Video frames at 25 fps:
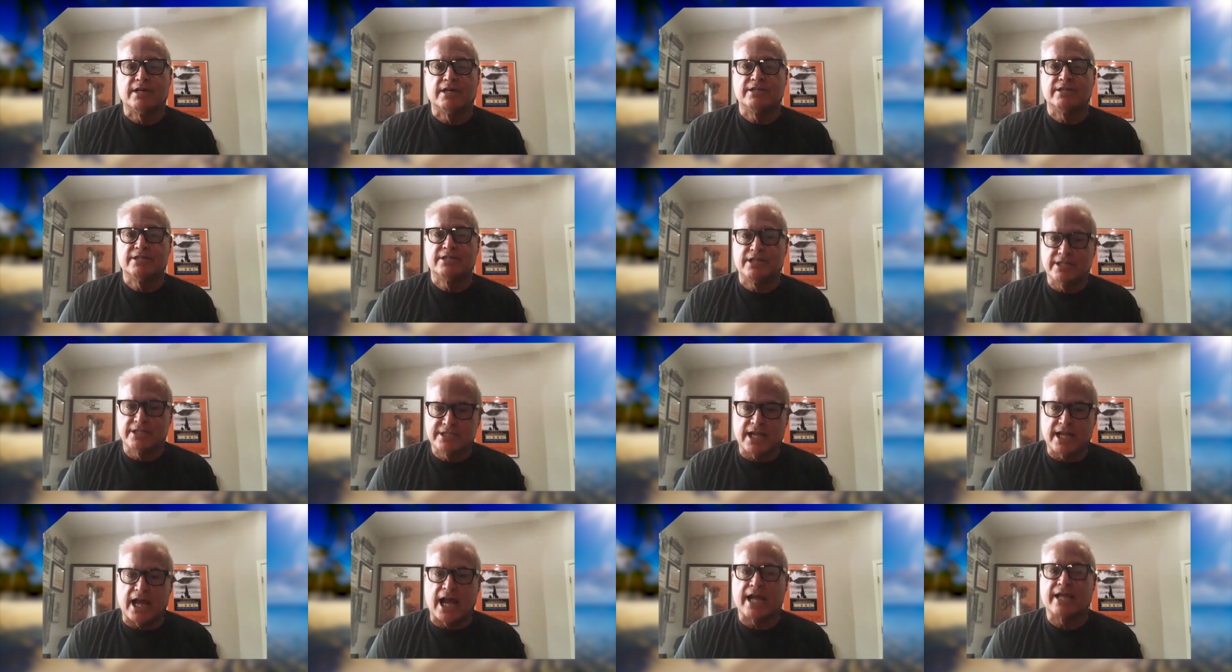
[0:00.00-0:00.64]

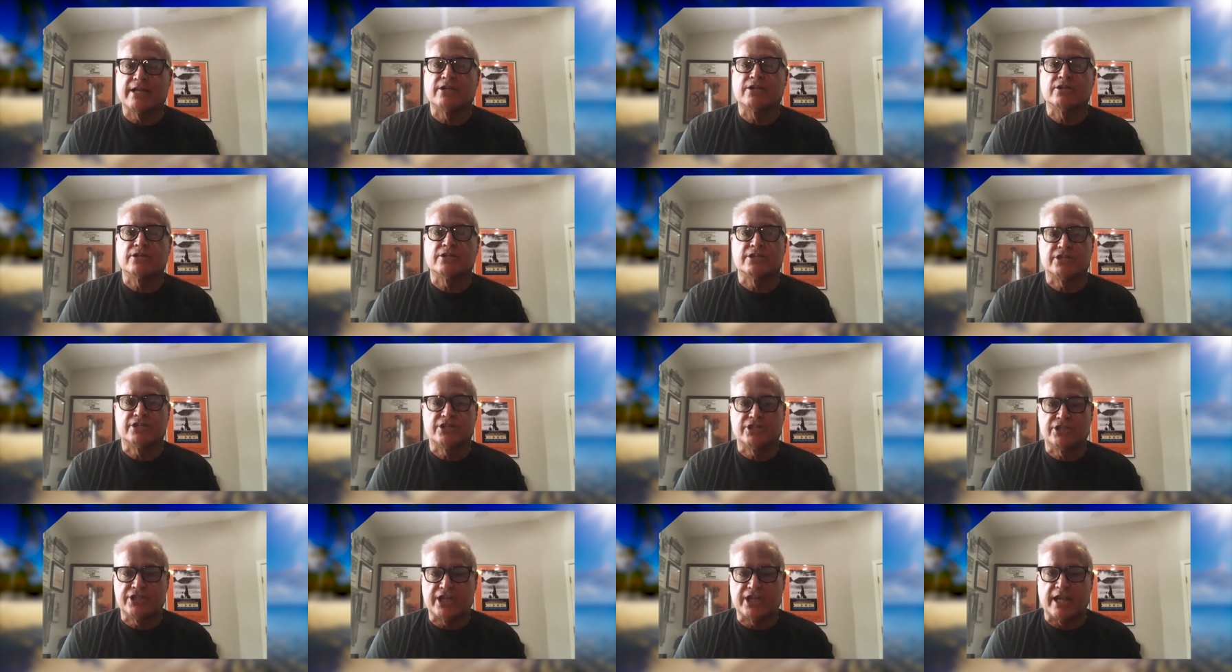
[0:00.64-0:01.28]
designers,
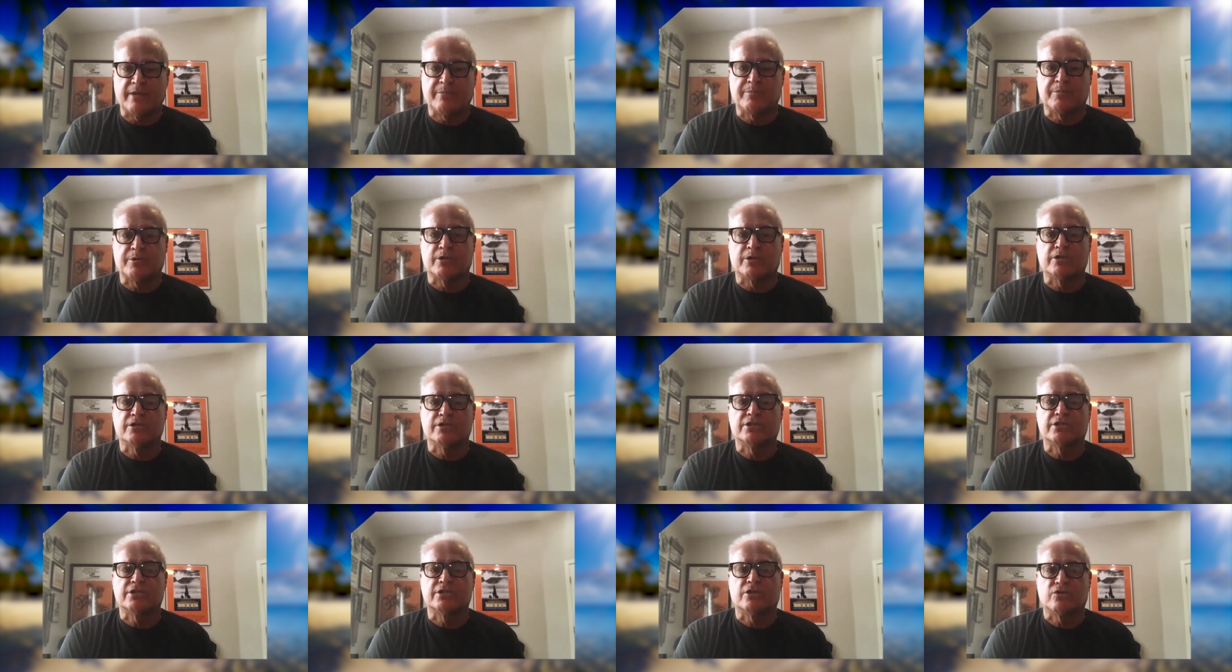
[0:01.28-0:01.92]

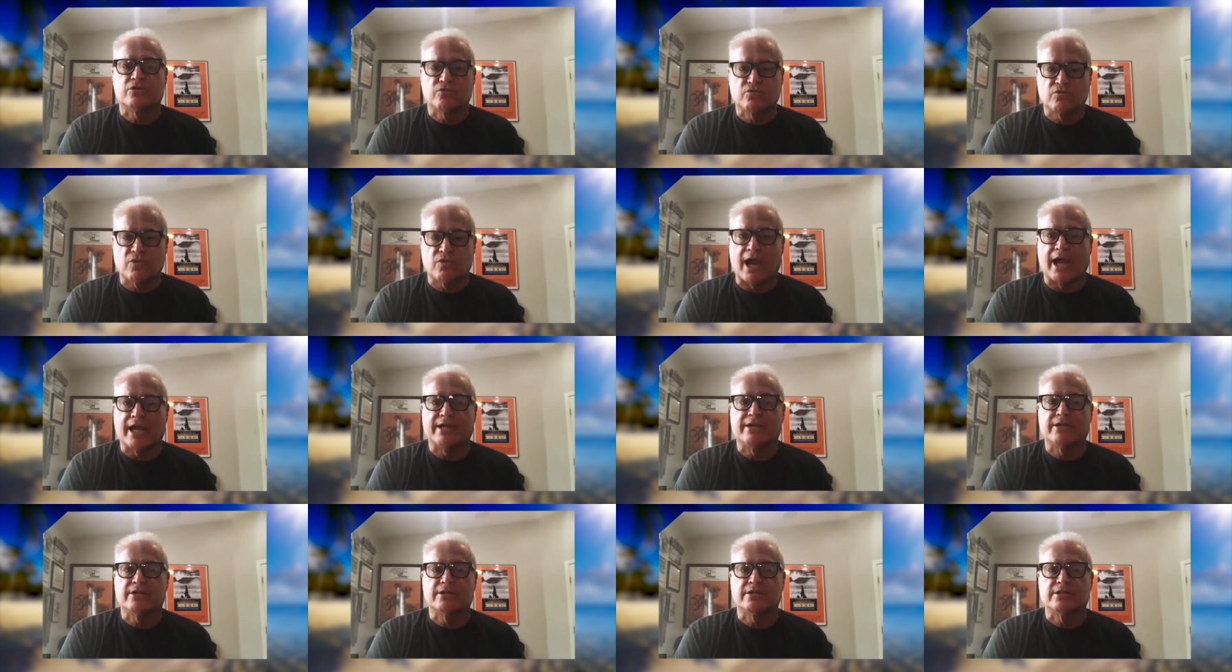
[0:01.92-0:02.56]
shapers,
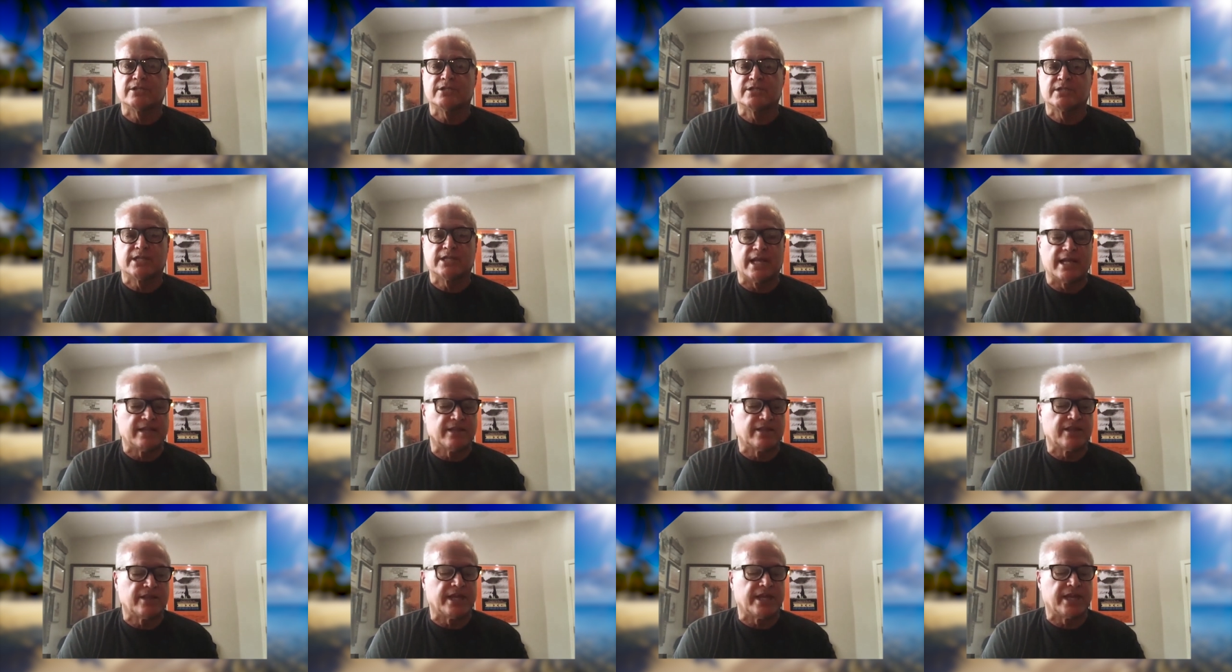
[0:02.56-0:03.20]
riders,
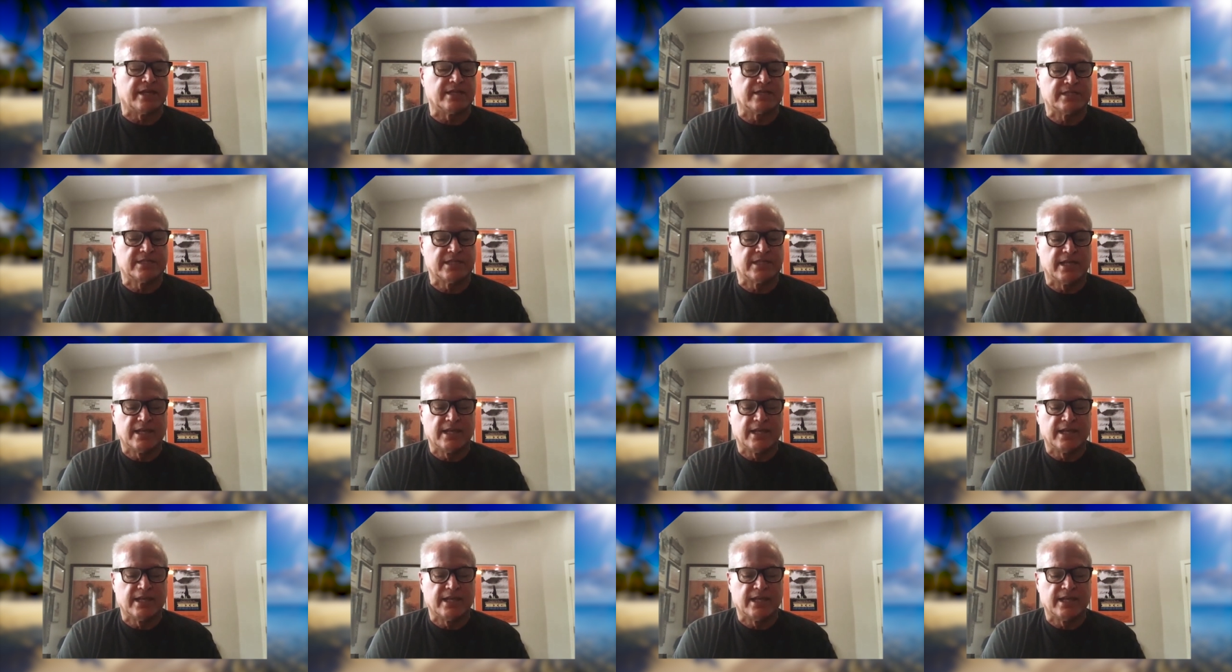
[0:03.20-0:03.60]
and things,